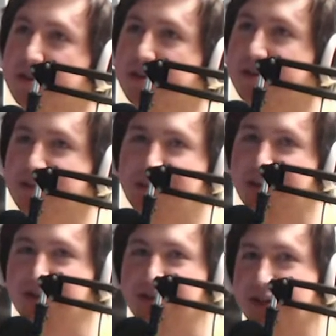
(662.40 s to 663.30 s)
then
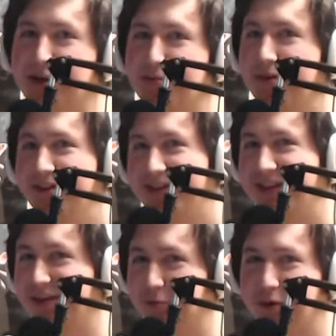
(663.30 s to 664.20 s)
just stopped.
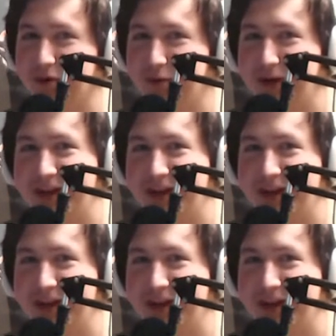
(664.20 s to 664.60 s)
I just walked away.